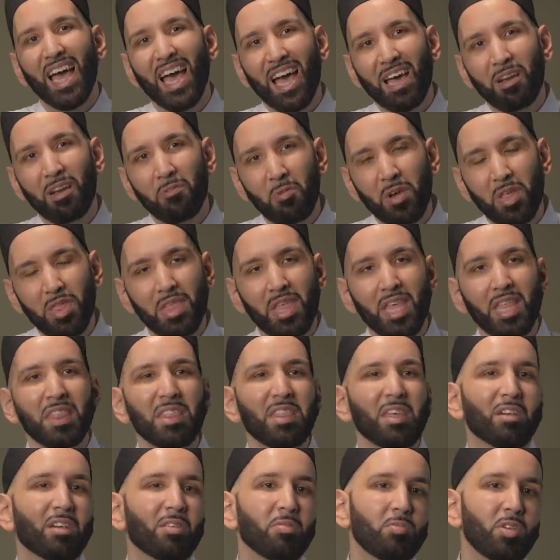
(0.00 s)
And within
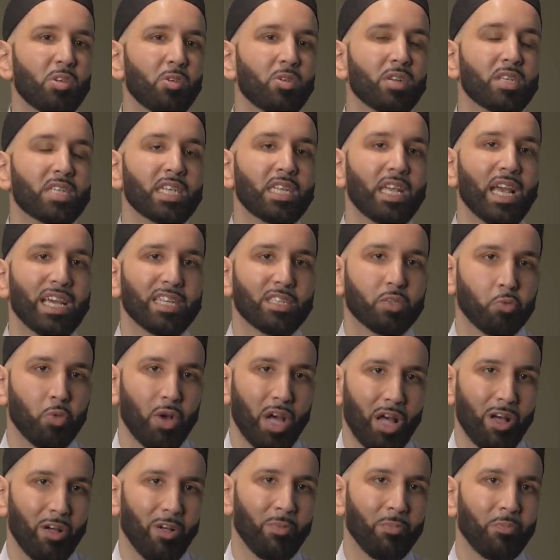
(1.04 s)
the community as
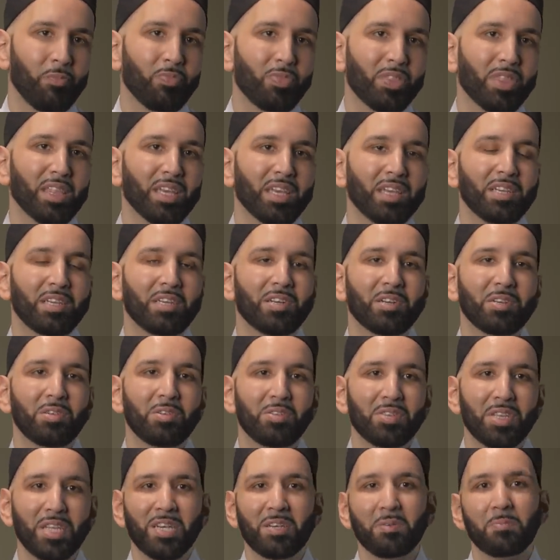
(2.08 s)
well. You know, you
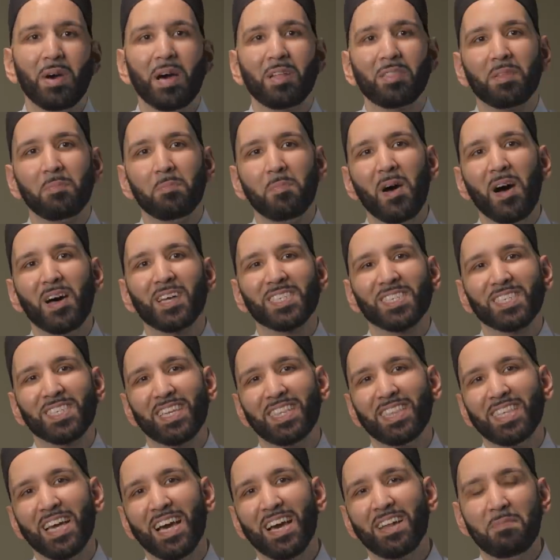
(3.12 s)
think about the mosque
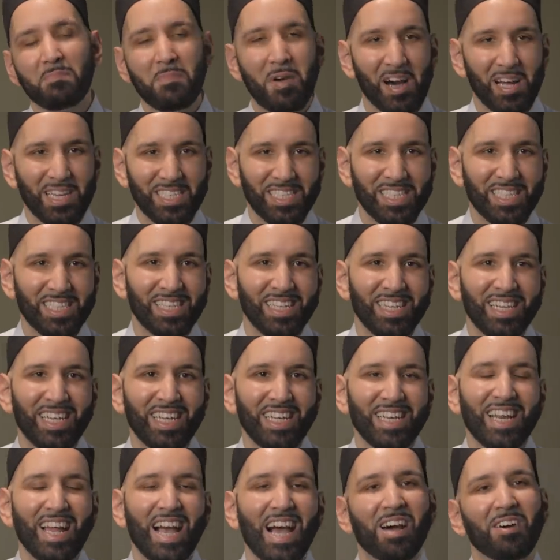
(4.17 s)
and the unmosqued.
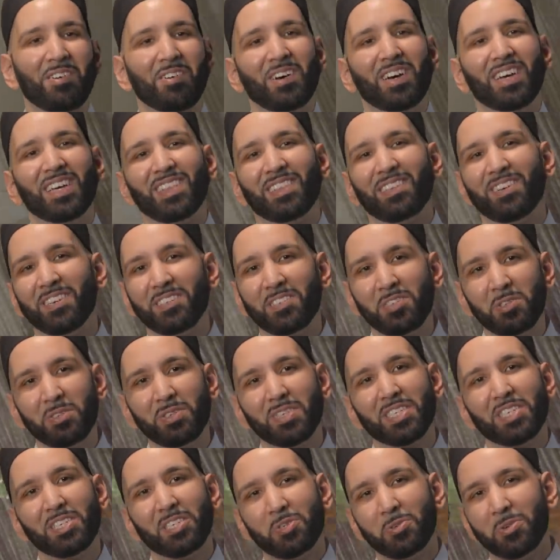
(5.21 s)
Now, there are two
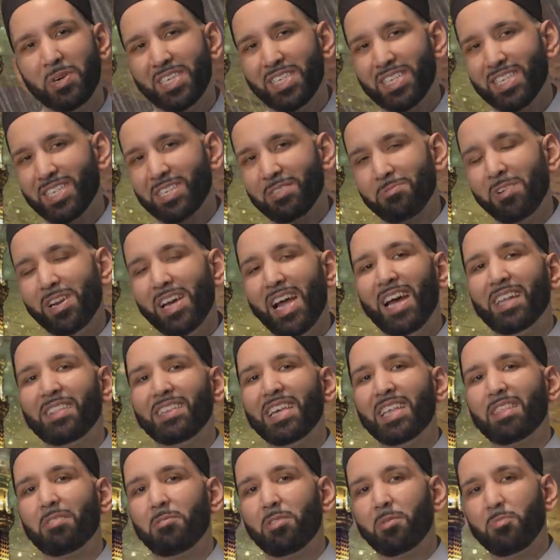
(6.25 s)
situations, one
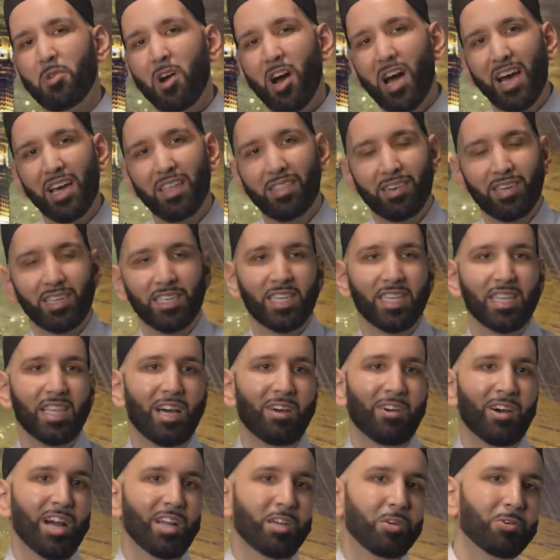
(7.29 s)
hadith with Mu'adh
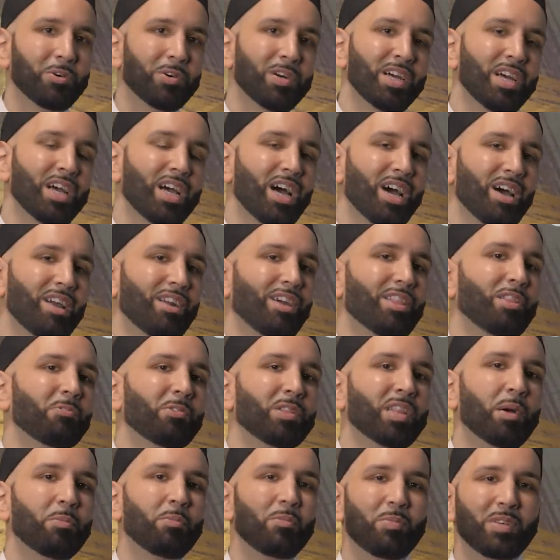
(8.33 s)
radiallahu anhu, another
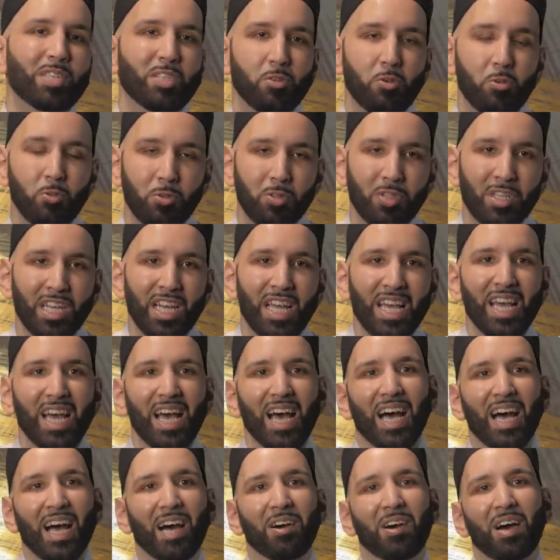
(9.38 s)
with Abu Mas'ud.
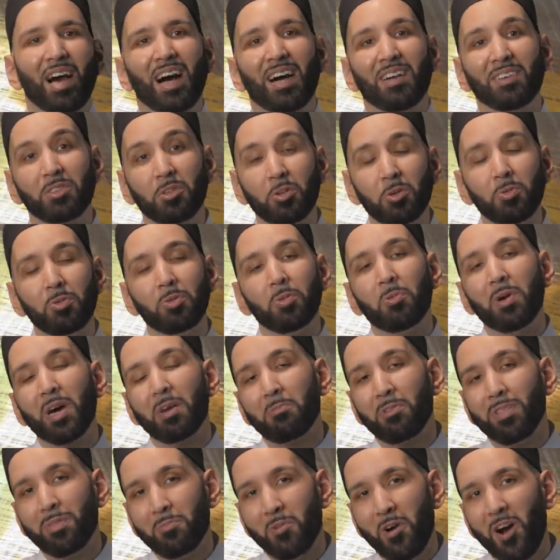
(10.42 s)
I'll do the one
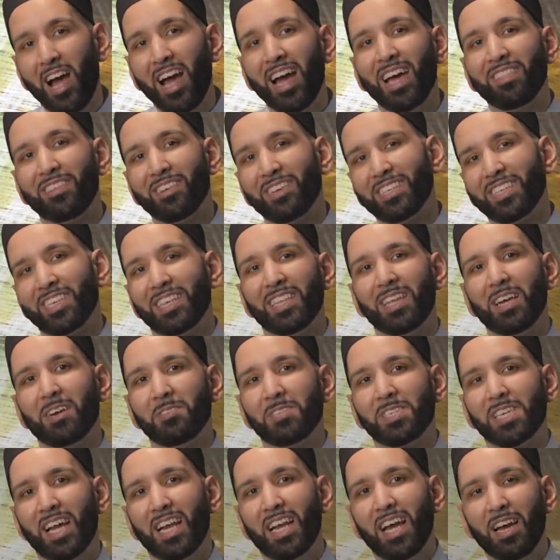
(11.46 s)
with Mu'adh radiallahu
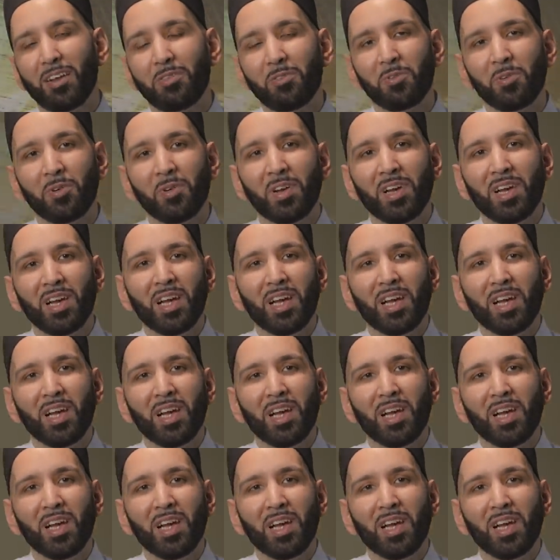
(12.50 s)
ta'ala anhu,